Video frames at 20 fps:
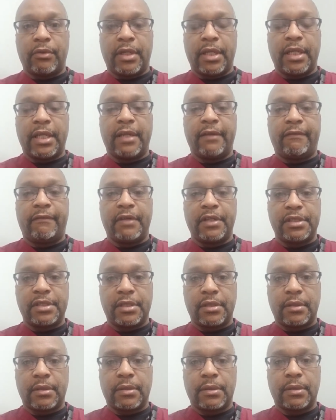efficient
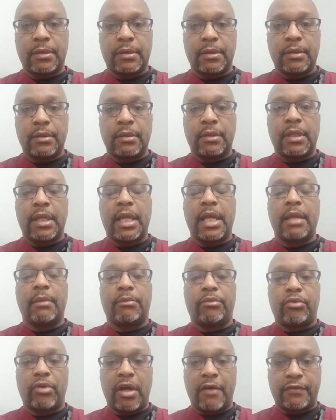and
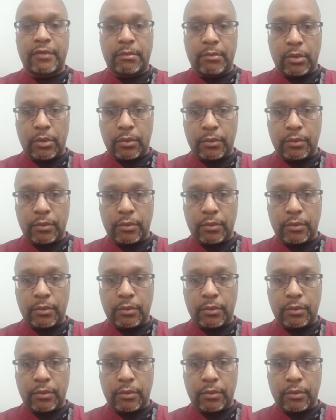profitable.